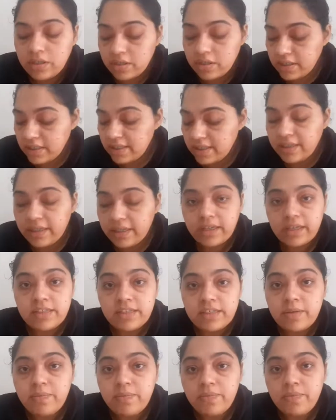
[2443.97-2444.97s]
just
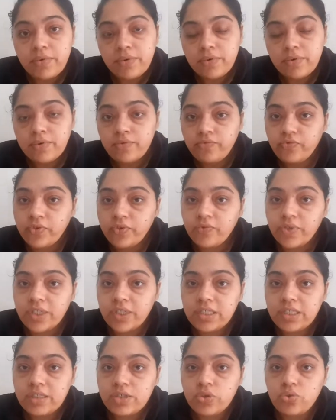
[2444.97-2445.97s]
thickens up, we
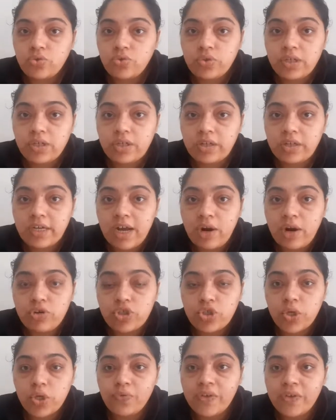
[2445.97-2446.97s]
will just do the doubt
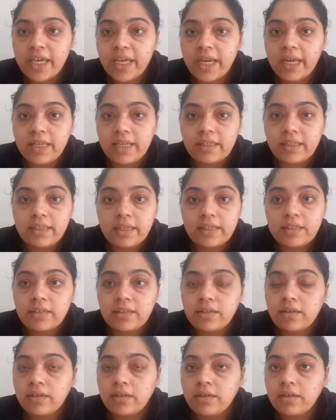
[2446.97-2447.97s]
solving, and then
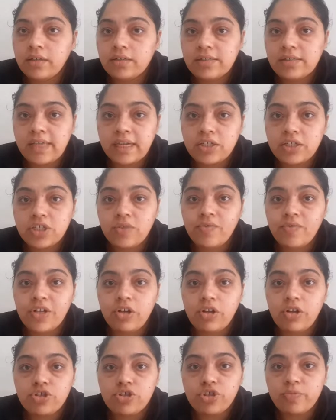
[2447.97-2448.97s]
Sakshi
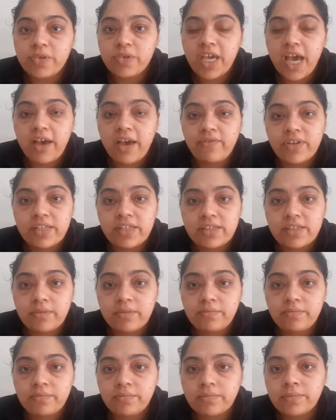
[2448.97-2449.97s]
will also be having
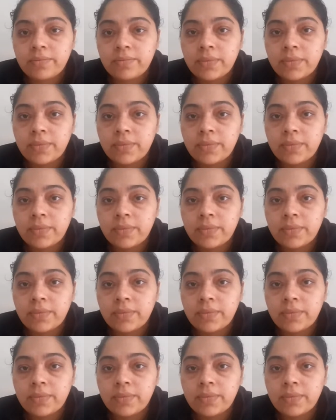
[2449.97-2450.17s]
some